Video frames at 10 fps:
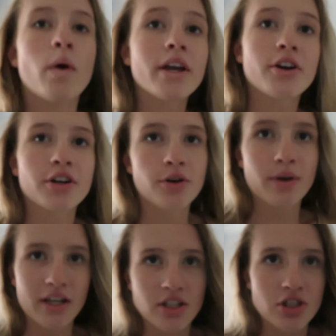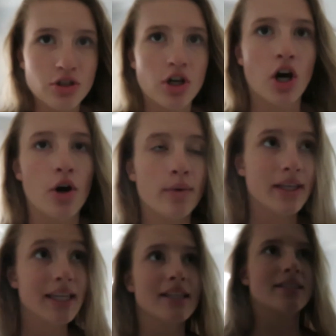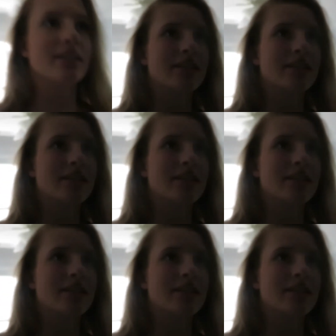We are going to go eat